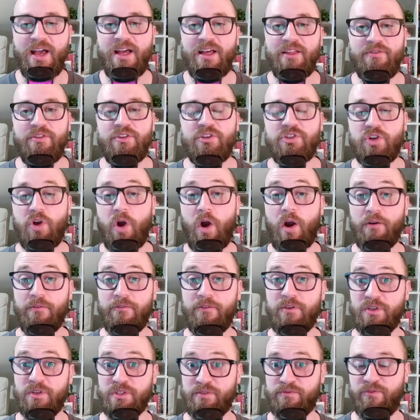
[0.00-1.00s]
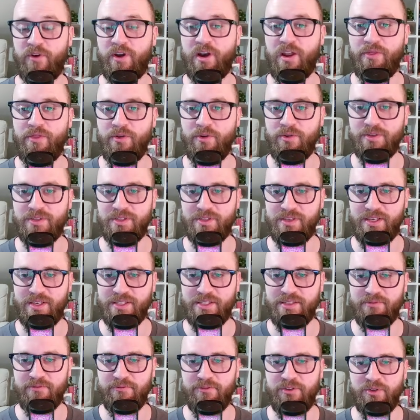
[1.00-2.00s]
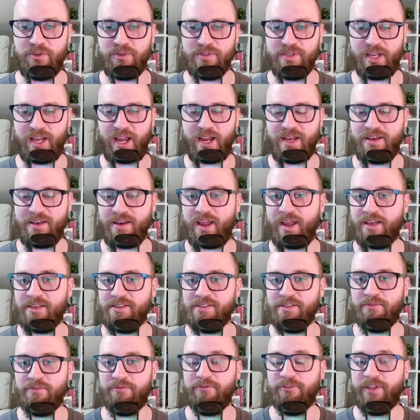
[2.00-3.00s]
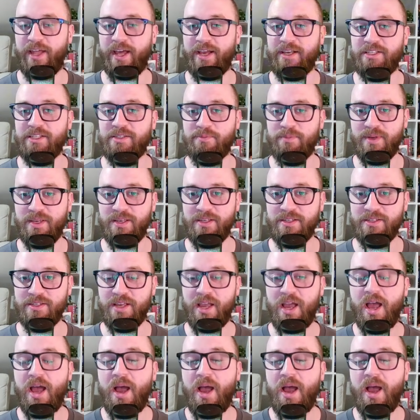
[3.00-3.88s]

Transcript: this card feels fun in those lists and feels like a nice flex piece.